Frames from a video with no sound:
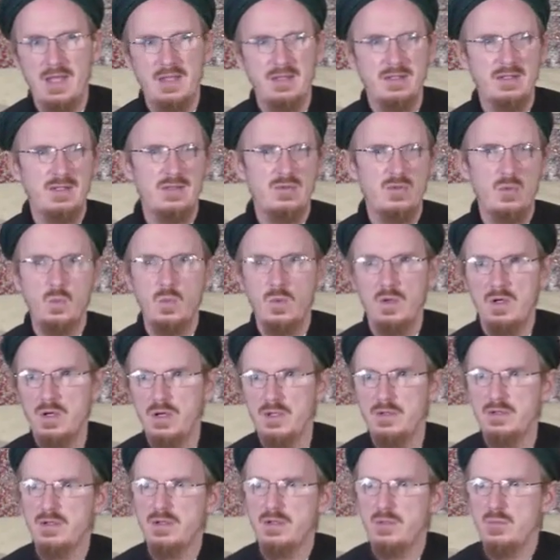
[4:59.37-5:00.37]
And the
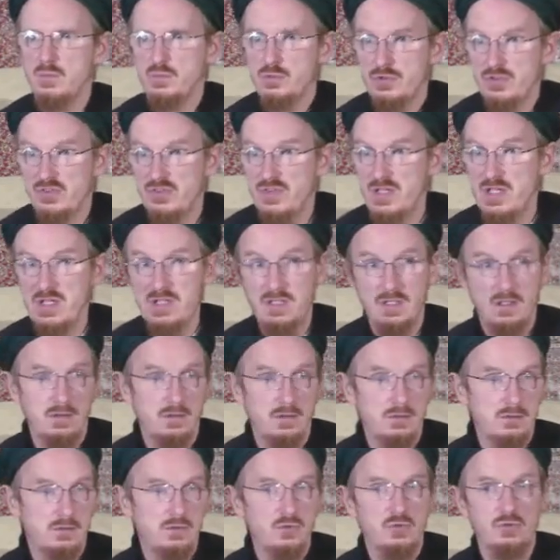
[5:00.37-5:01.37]
word
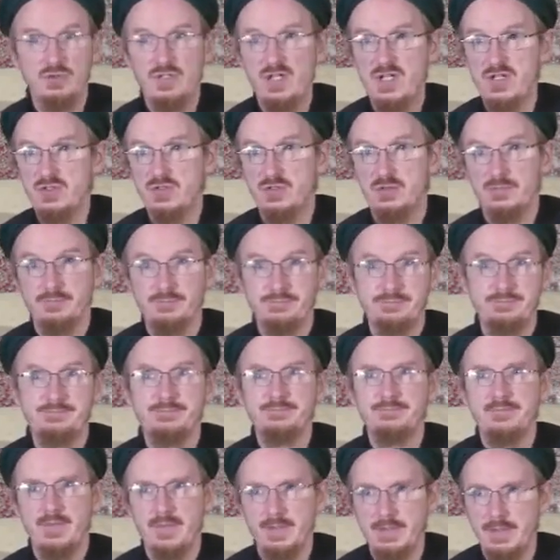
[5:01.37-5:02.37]
preceding creation,
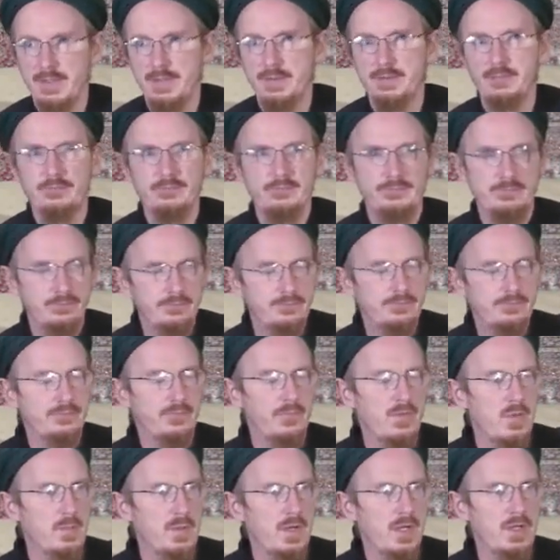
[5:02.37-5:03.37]
again,
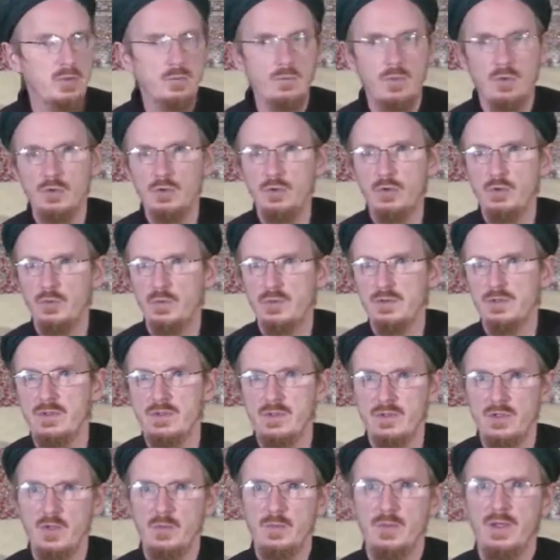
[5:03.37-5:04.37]
the mind boggles
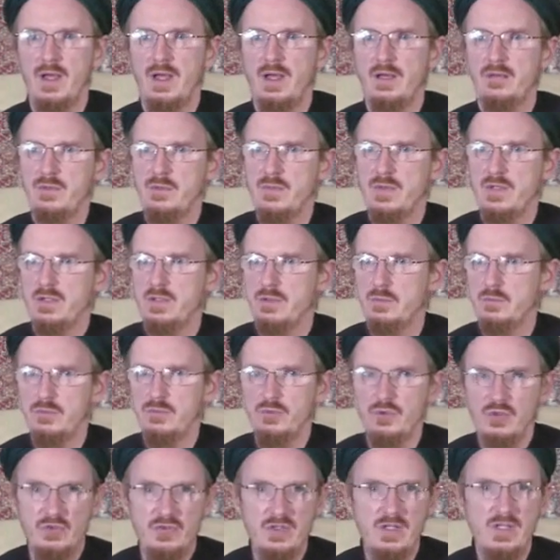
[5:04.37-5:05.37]
think about how something can
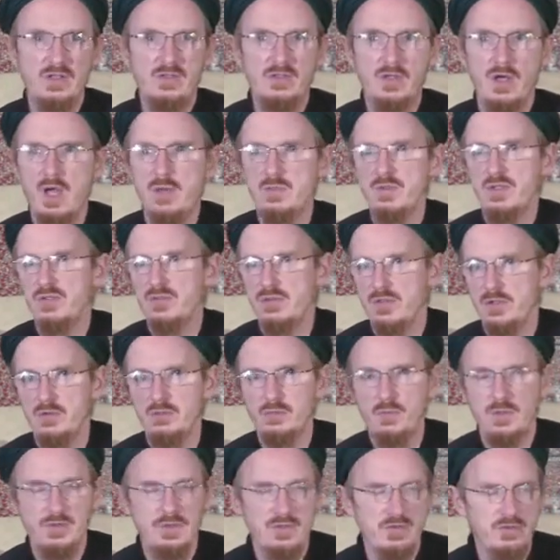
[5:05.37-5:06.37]
precede time
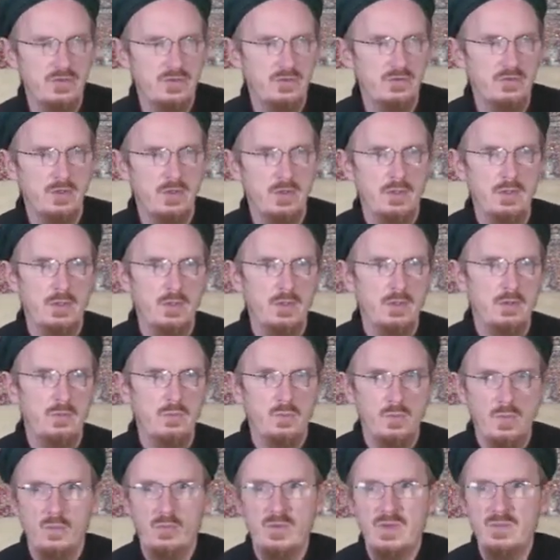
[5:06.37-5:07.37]
itself, but this is
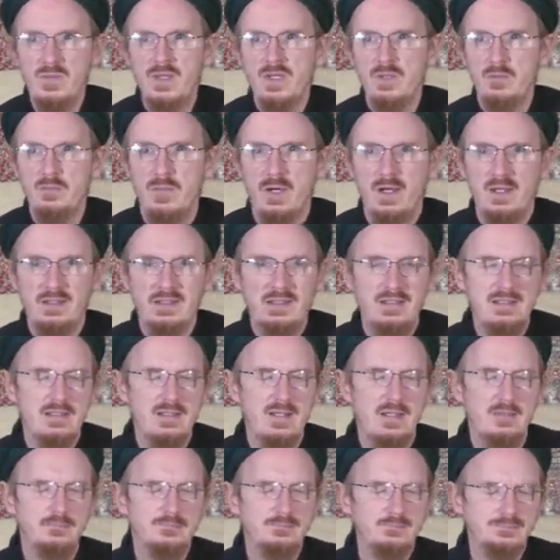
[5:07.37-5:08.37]
what we mean by
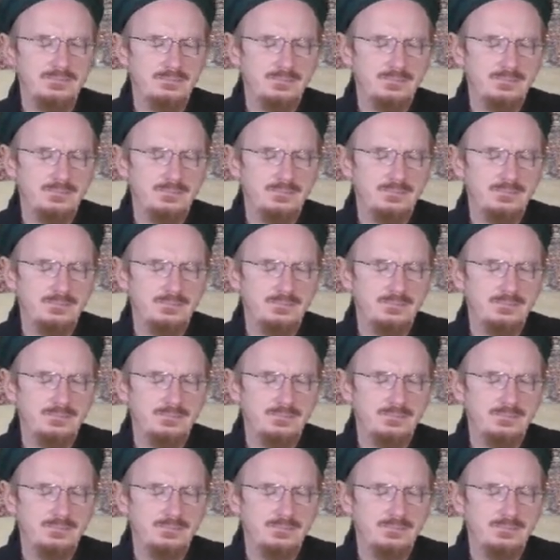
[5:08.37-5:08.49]
qidam.